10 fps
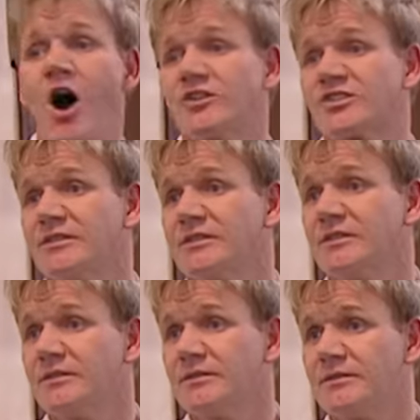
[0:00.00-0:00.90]
not
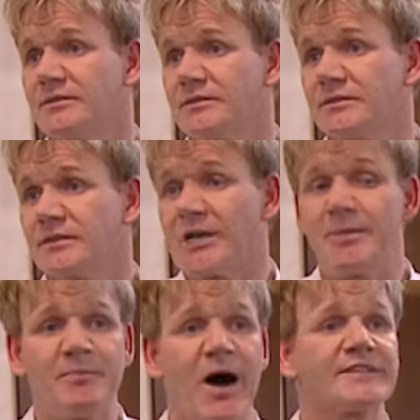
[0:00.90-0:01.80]
going to
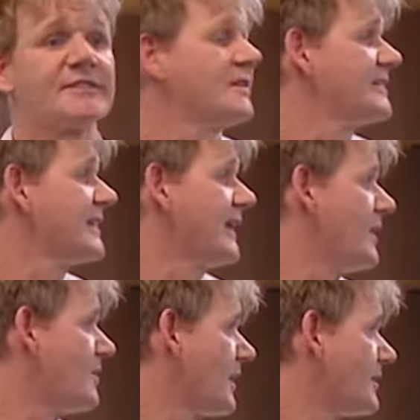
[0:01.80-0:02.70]
be party to this any
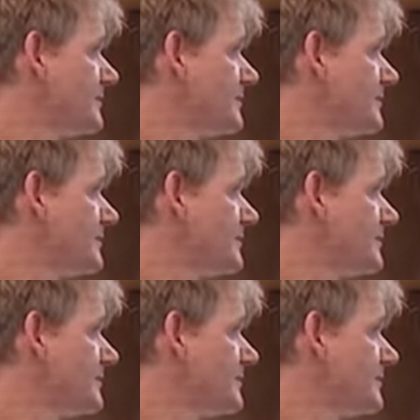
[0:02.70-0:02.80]
longer.